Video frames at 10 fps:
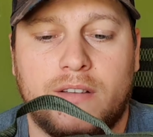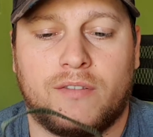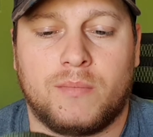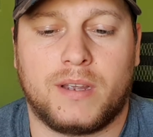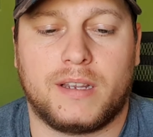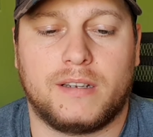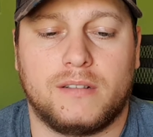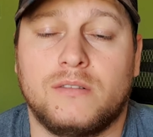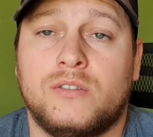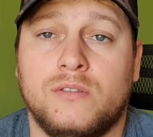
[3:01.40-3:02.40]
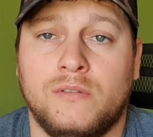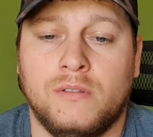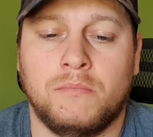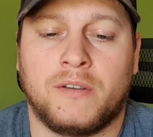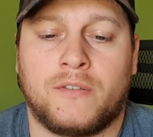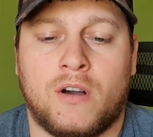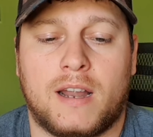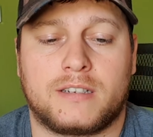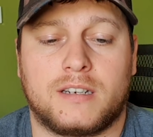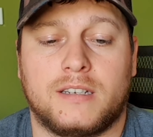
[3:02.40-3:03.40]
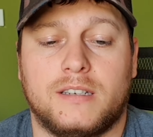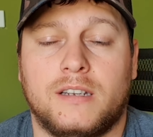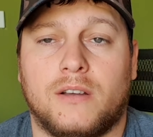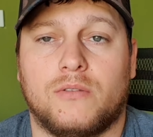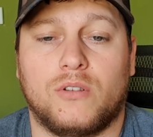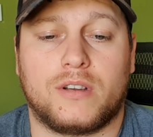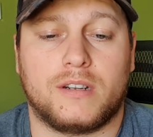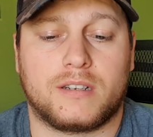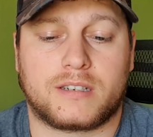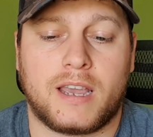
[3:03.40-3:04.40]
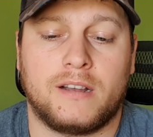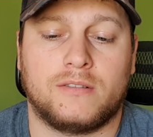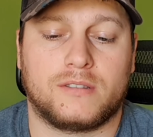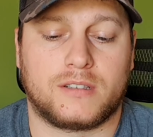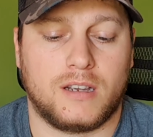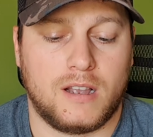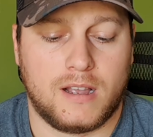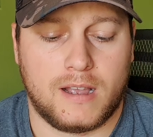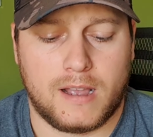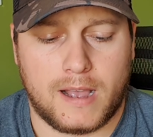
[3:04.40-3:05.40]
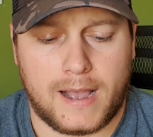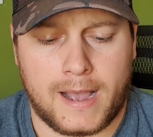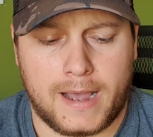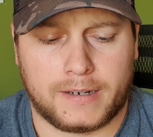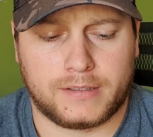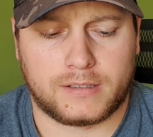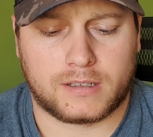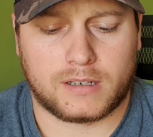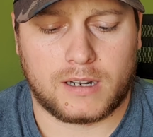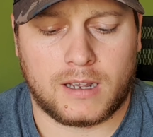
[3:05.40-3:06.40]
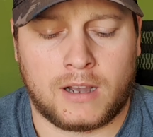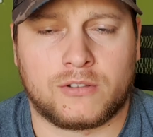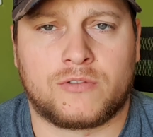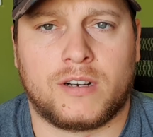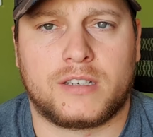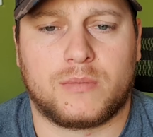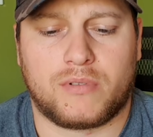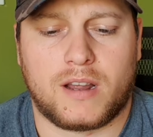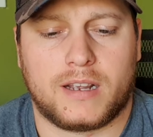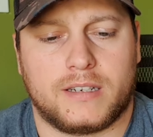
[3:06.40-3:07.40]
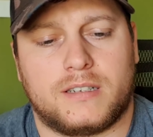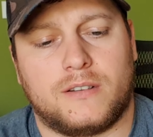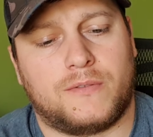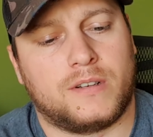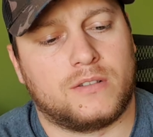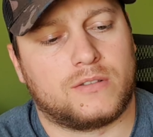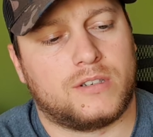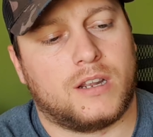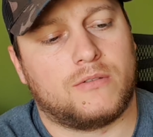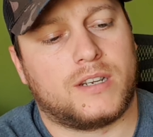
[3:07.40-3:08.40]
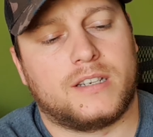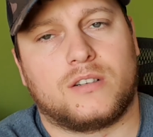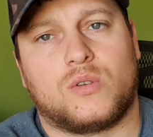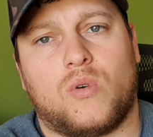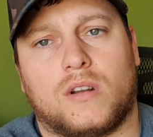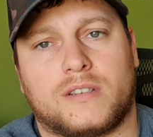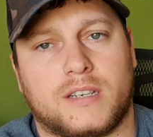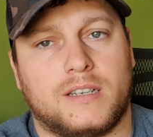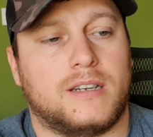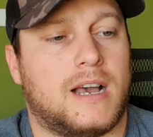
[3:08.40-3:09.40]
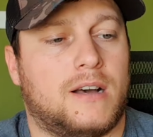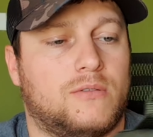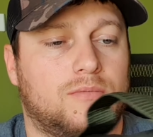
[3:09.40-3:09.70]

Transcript: for me before actually looking at the scales, and I was really surprised. It feels decent quality. Now,